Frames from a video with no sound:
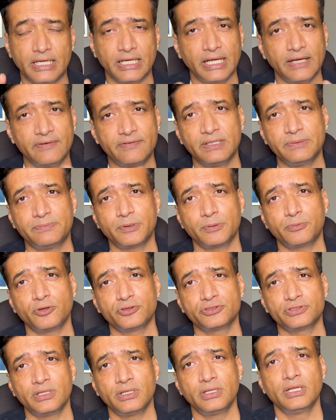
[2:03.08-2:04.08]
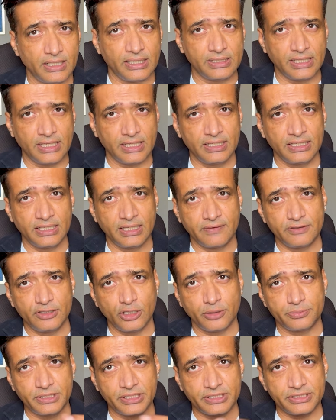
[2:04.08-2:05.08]
every proposal, and handling every
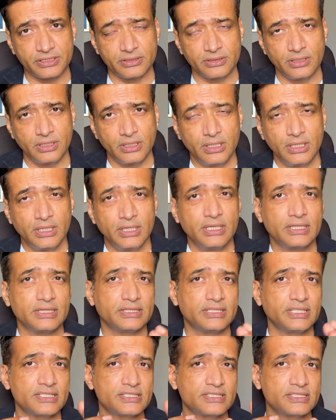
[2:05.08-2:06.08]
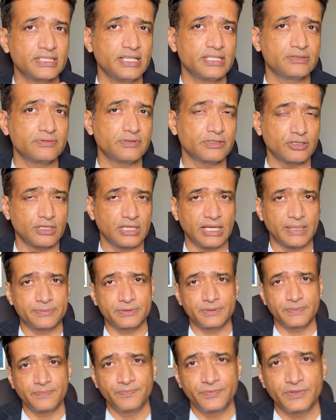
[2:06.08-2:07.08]
objection, their sales will
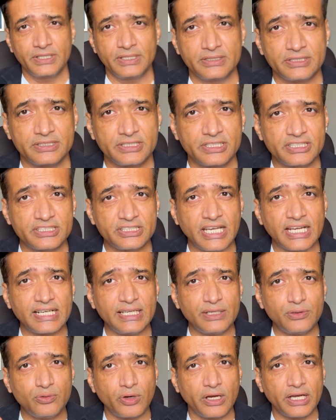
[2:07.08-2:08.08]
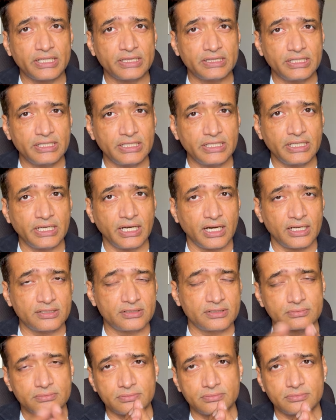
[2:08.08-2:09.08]
collapse. This is exactly why they are
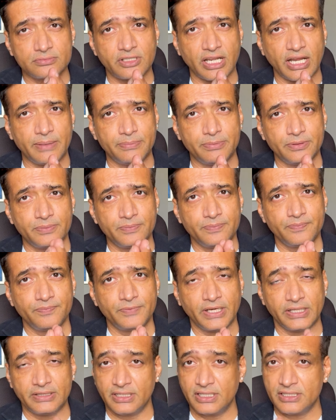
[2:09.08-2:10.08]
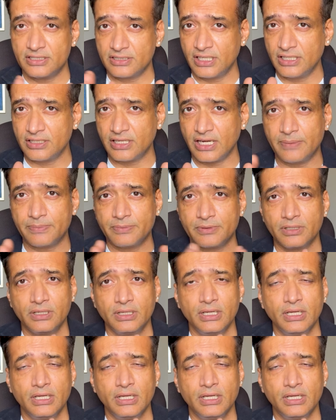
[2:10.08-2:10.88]
trapped, and they stay trapped.